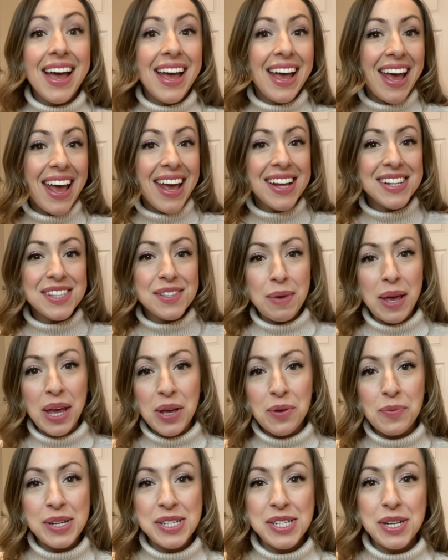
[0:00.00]
Hey, it's Megan
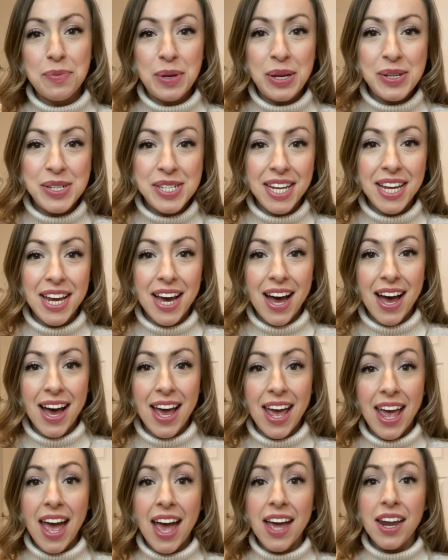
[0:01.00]
with
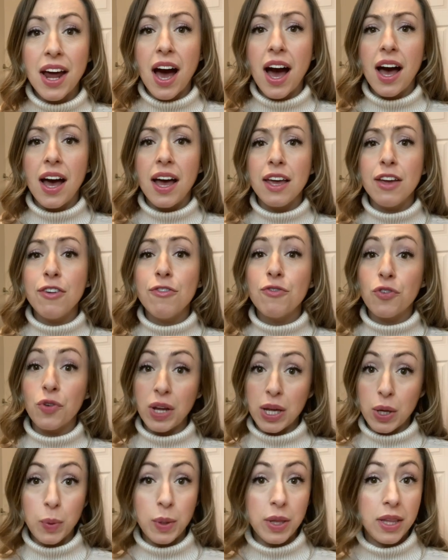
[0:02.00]
WTI, and I
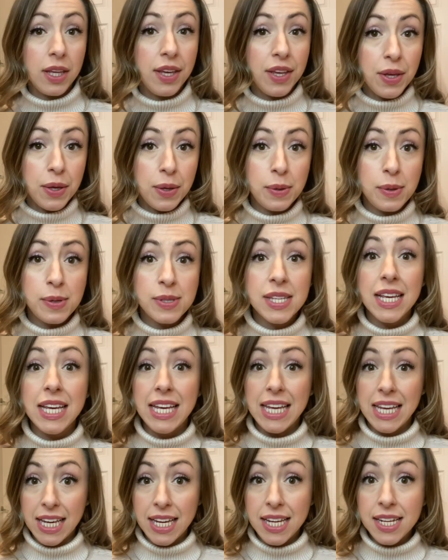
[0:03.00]
frequently use
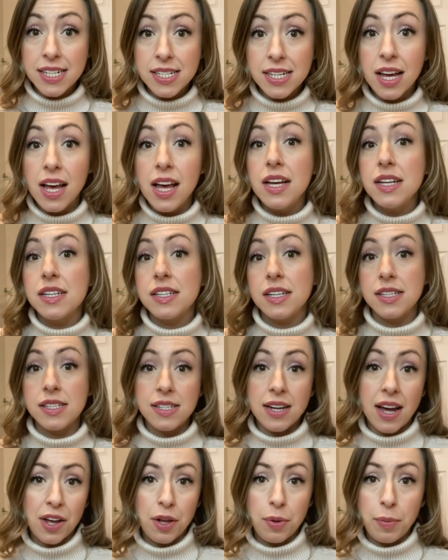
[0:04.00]
heat to
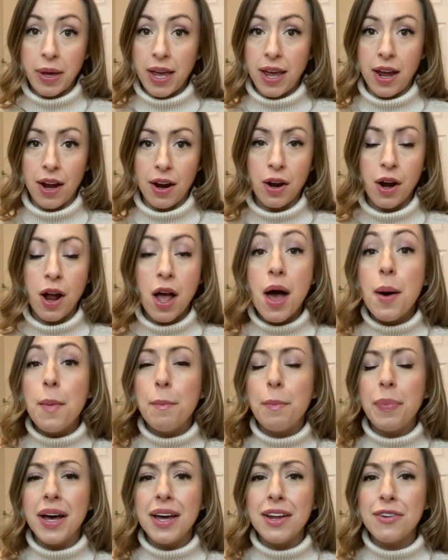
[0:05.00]
style my hair.
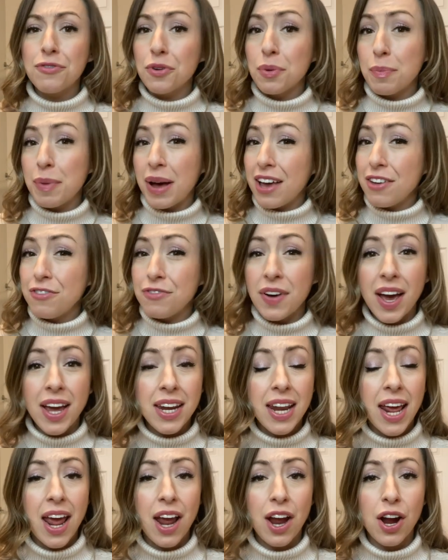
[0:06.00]
But for my fine
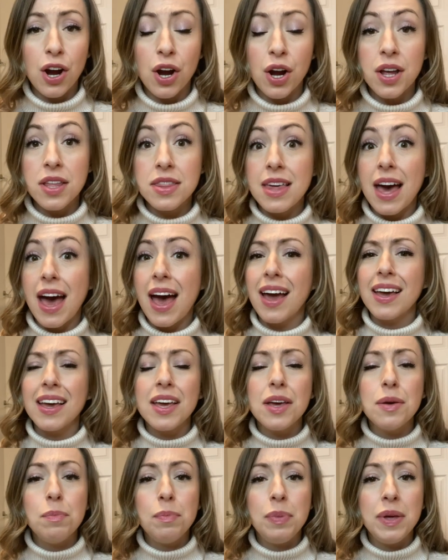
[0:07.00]
hair, that
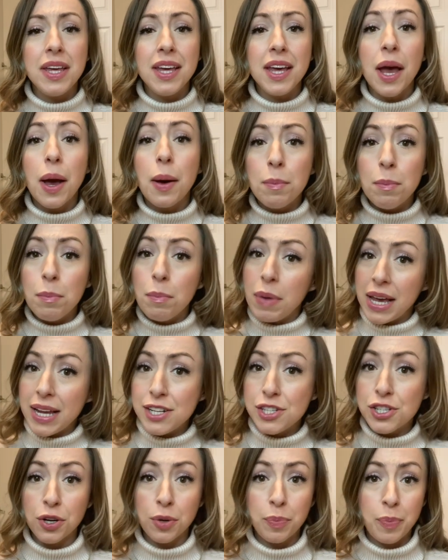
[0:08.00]
can be
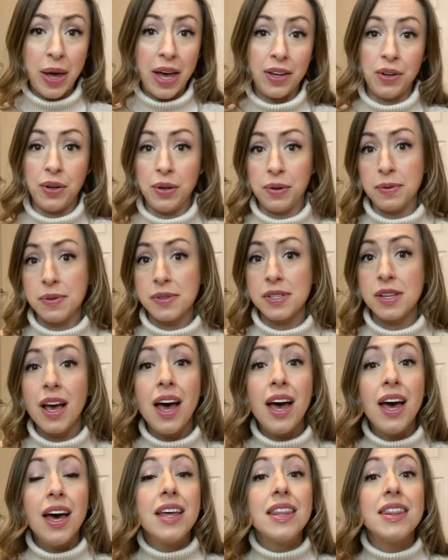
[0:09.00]
major bad news.
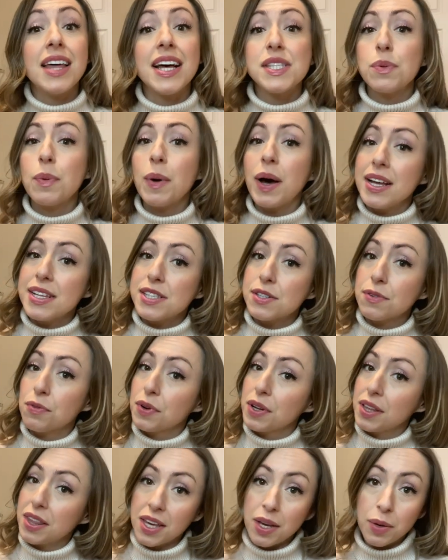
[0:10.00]
That's why it's
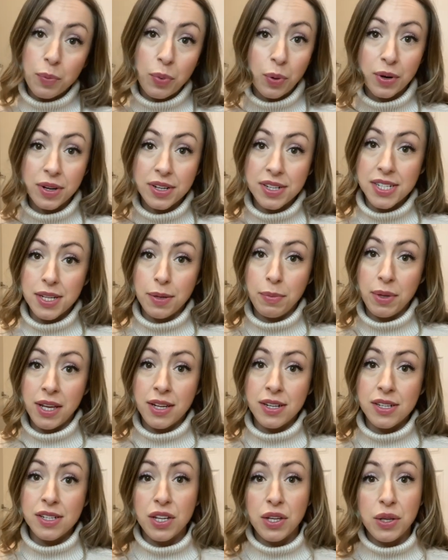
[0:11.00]
really important to me
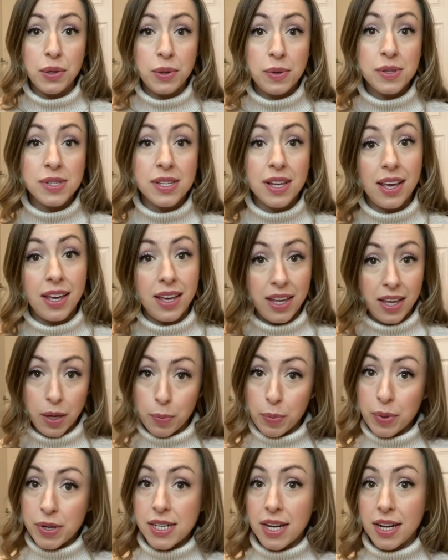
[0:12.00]
to use a heat
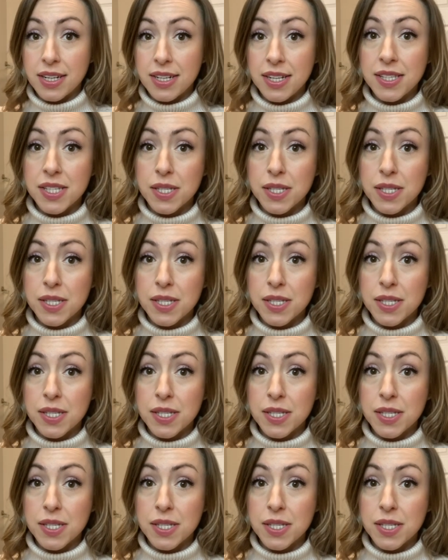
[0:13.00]
protectant